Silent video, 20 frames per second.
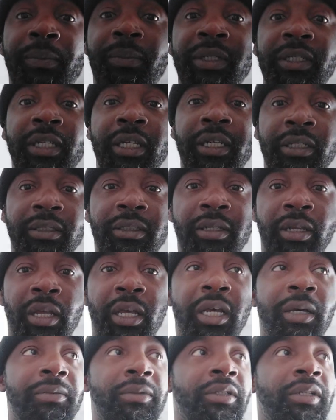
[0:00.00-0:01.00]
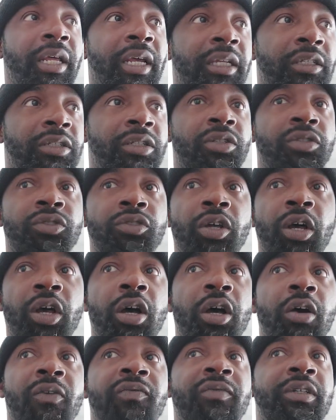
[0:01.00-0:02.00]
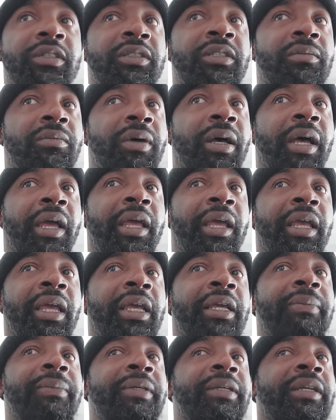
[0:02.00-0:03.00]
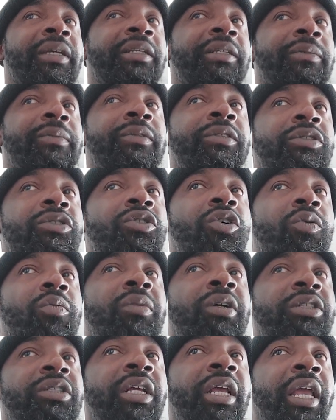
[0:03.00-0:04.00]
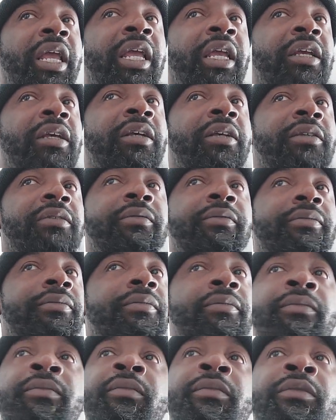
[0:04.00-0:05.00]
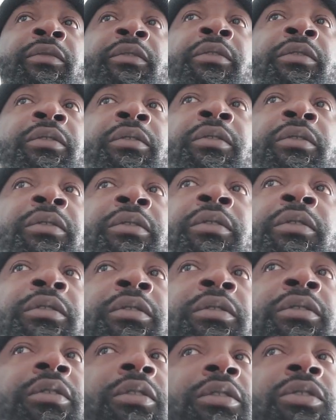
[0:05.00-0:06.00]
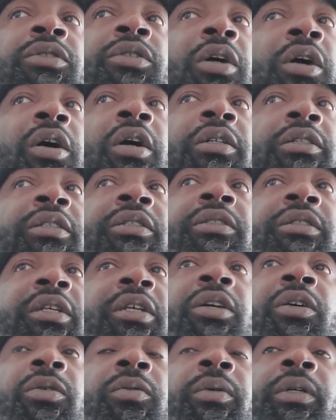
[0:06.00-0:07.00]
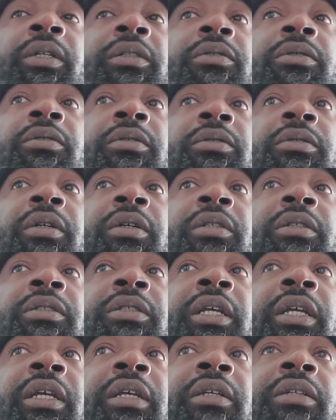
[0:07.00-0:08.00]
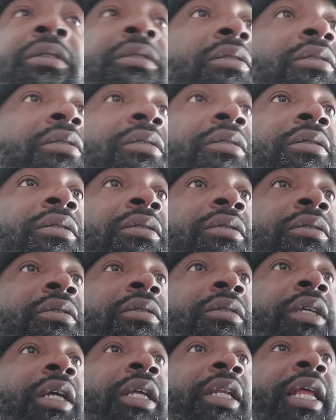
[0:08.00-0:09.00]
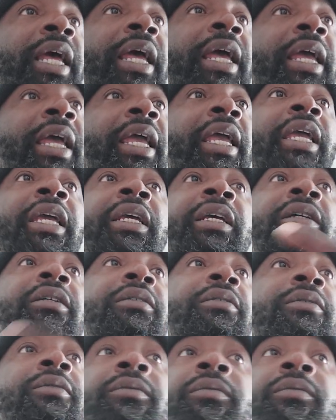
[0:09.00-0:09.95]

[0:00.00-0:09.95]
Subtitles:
be needing time to like dissolve this in my head because it'd be so much anger. It's hard to deal with. You understand? And that anger